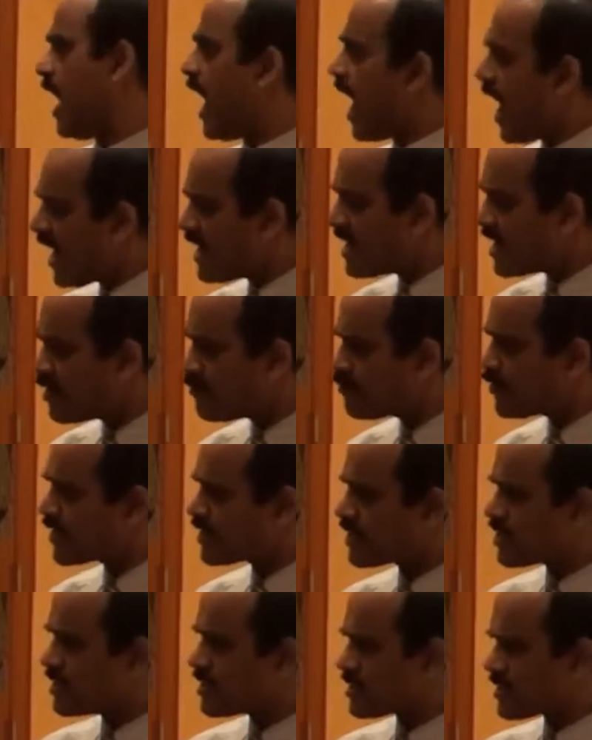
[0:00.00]
And if
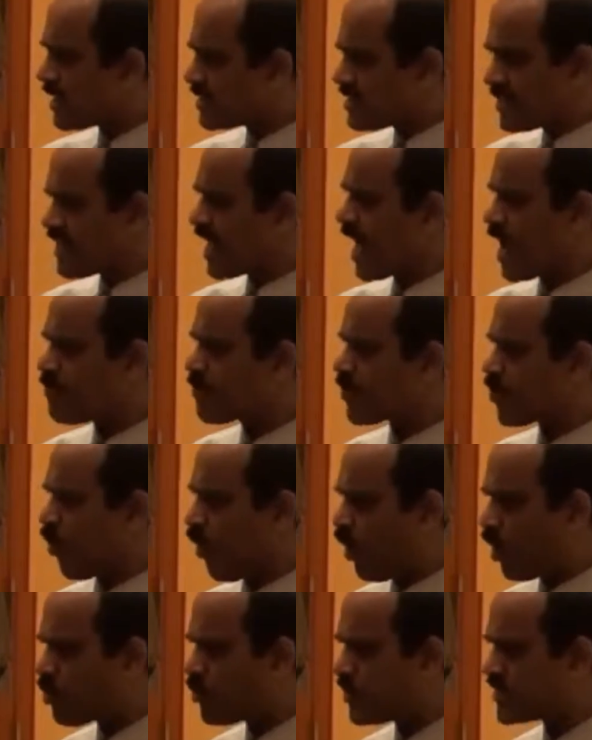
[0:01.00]
it doesn't happen
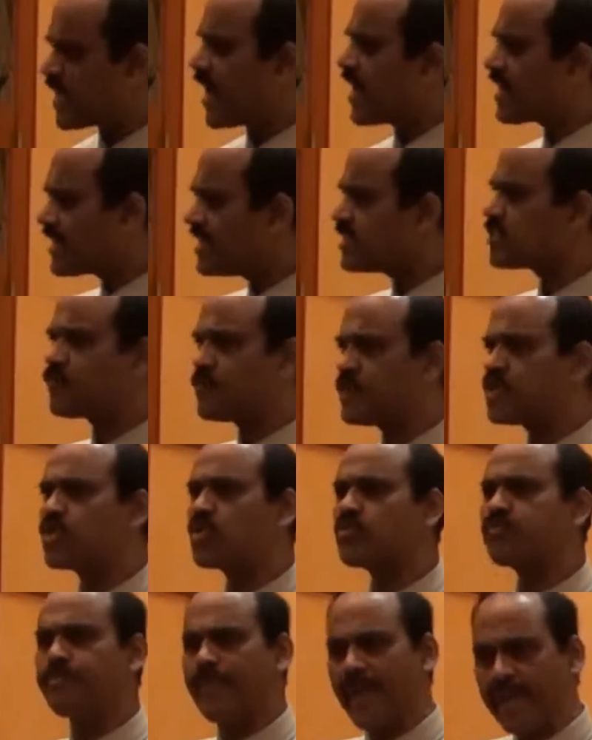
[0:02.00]
always, at least we
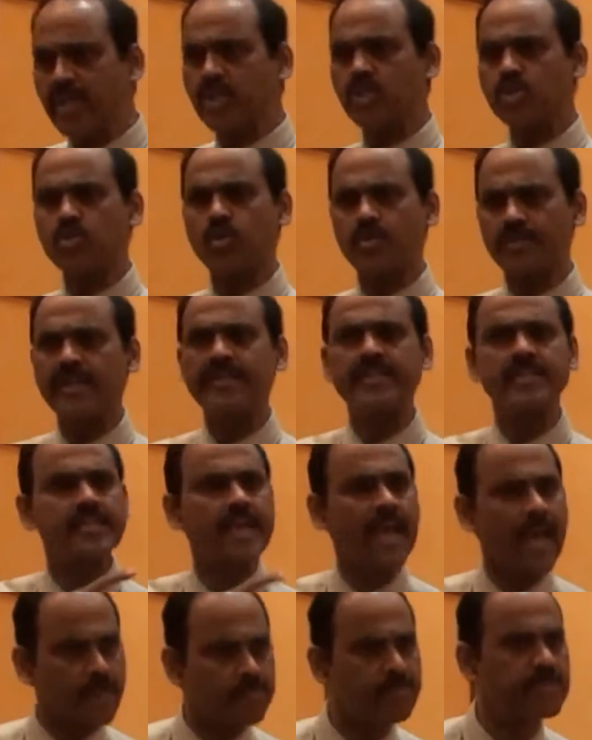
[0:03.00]
should make sure that it
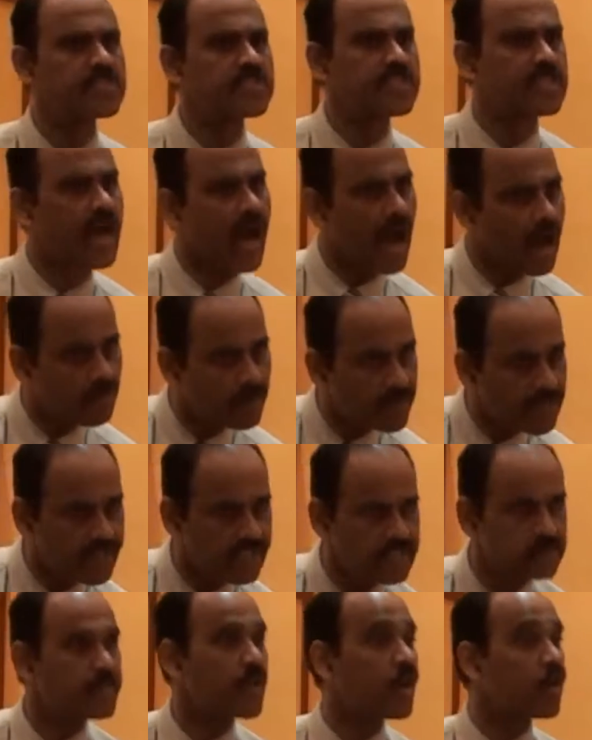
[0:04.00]
happens in our
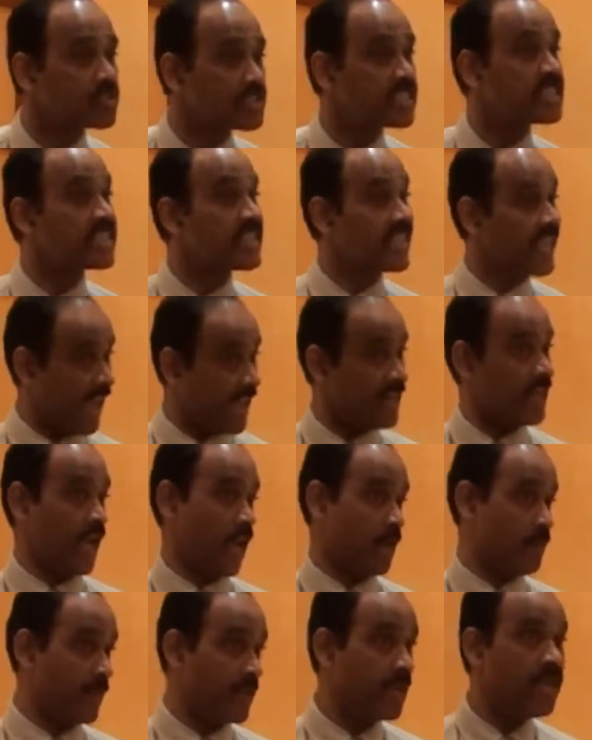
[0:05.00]
case, because it can
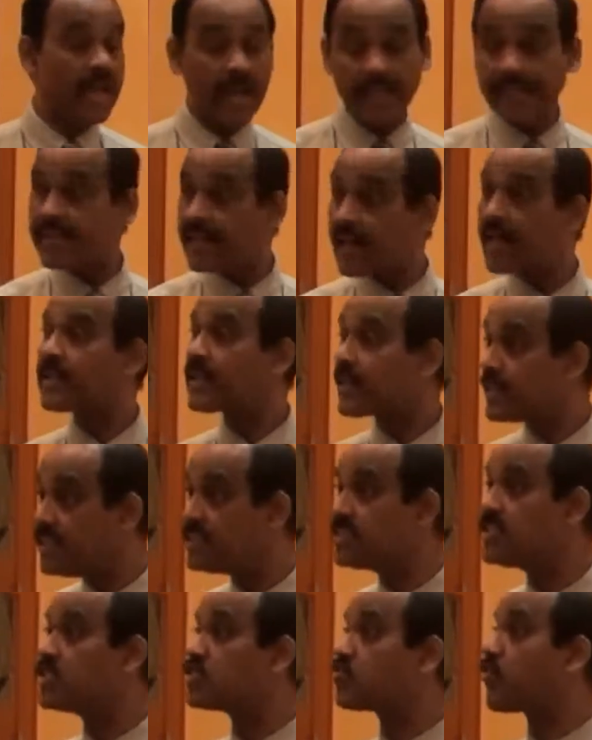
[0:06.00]
happen, and there are
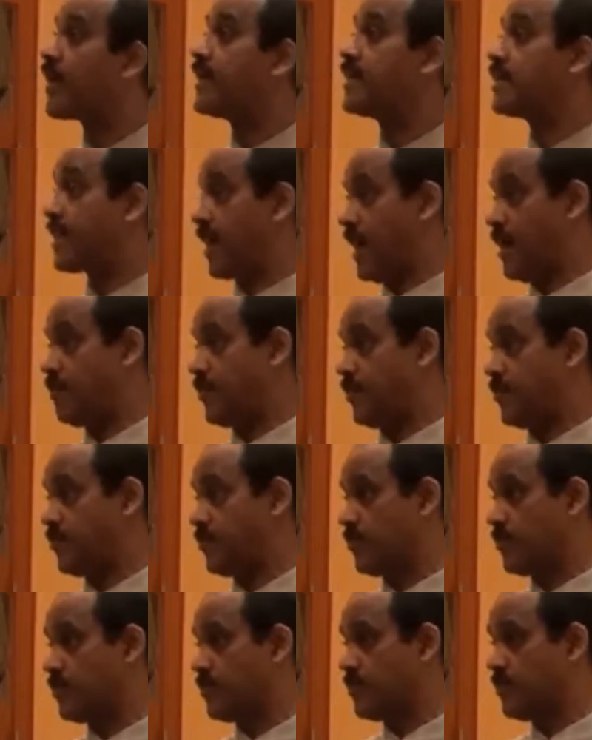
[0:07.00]
reasons why it
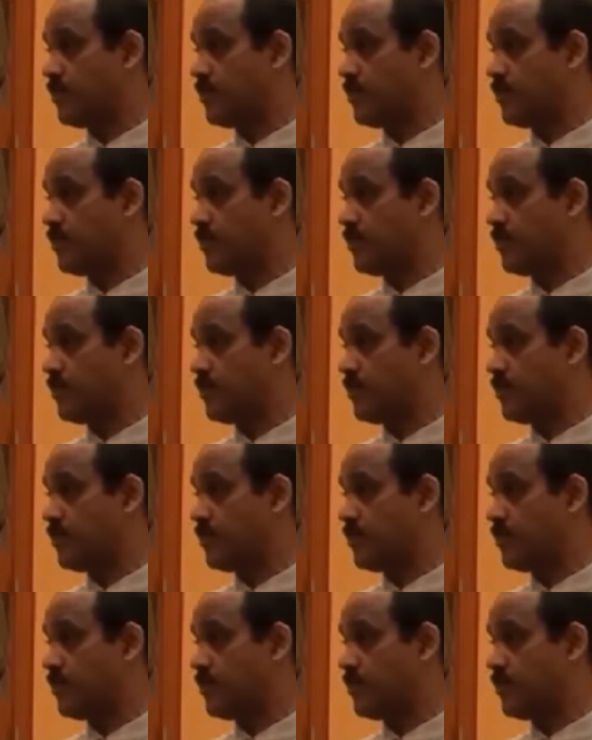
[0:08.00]
happens.